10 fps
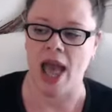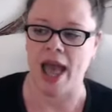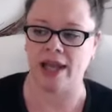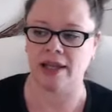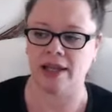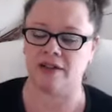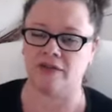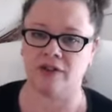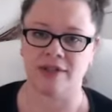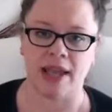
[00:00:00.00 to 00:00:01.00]
and it
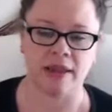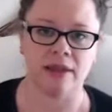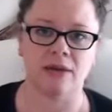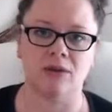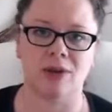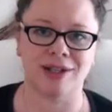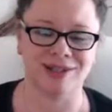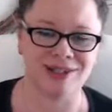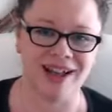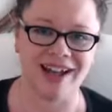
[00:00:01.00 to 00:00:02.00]
feels ethical and
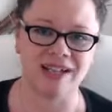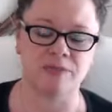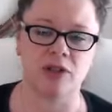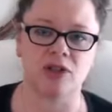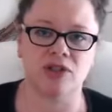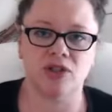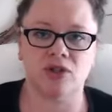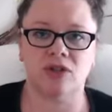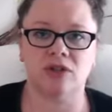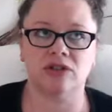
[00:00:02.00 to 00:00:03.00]
aligned because
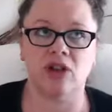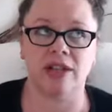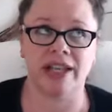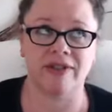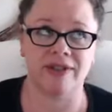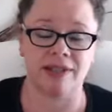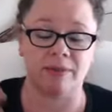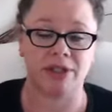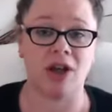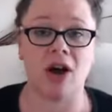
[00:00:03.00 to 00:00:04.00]
you're not leaving
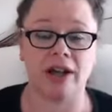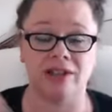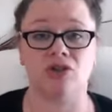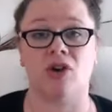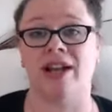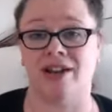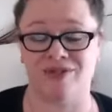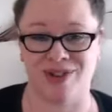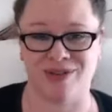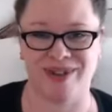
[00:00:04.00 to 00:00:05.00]
somebody high and dry
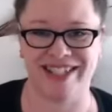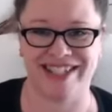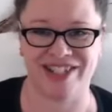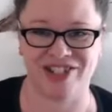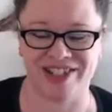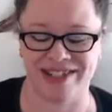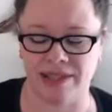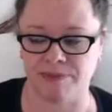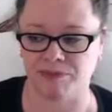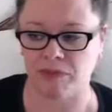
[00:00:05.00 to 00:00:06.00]
after 3
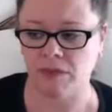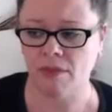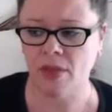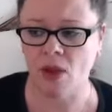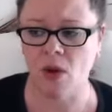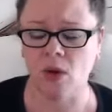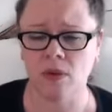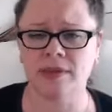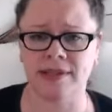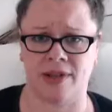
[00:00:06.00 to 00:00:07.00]
sessions.
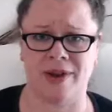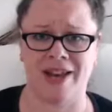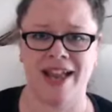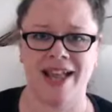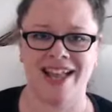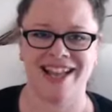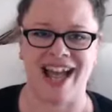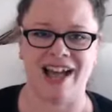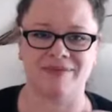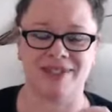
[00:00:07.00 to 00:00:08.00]
Also,
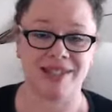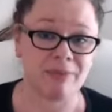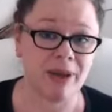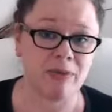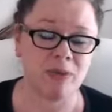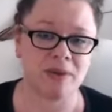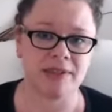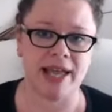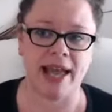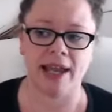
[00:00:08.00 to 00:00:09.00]
some people will
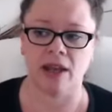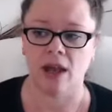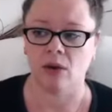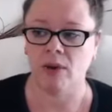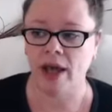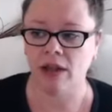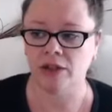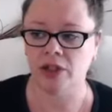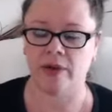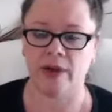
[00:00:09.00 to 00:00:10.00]
say,
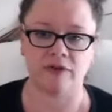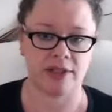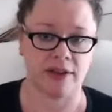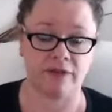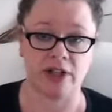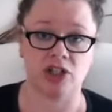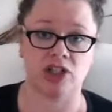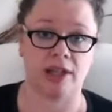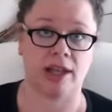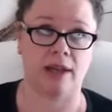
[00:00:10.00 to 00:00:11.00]
well, after they
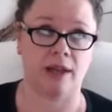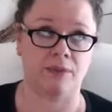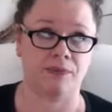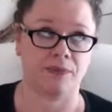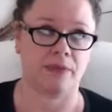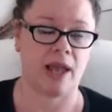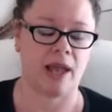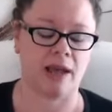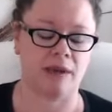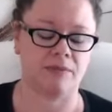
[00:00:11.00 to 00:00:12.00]
finish their
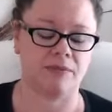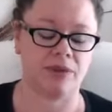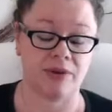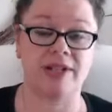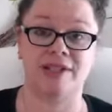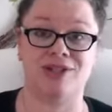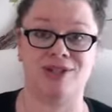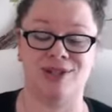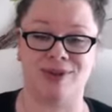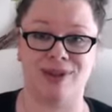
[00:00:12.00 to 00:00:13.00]
3
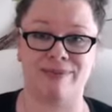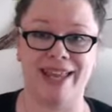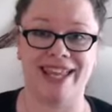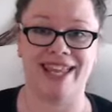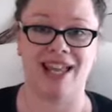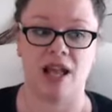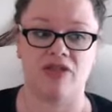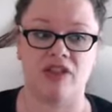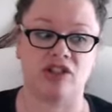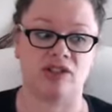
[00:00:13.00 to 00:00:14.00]
sessions with me,
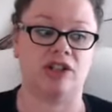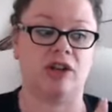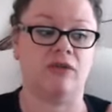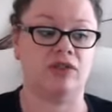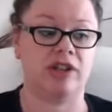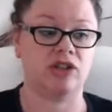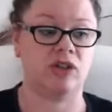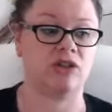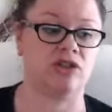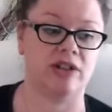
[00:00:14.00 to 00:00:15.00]
they're just going to go off to their
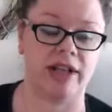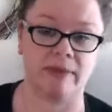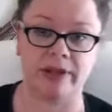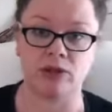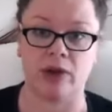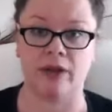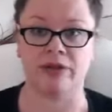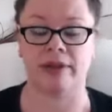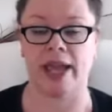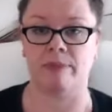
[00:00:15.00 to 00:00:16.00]
doctor and get a mental
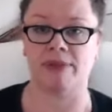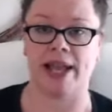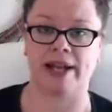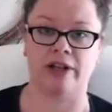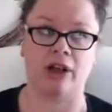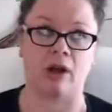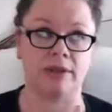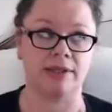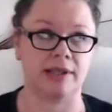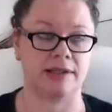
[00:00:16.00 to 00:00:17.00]
health care plan and go and see a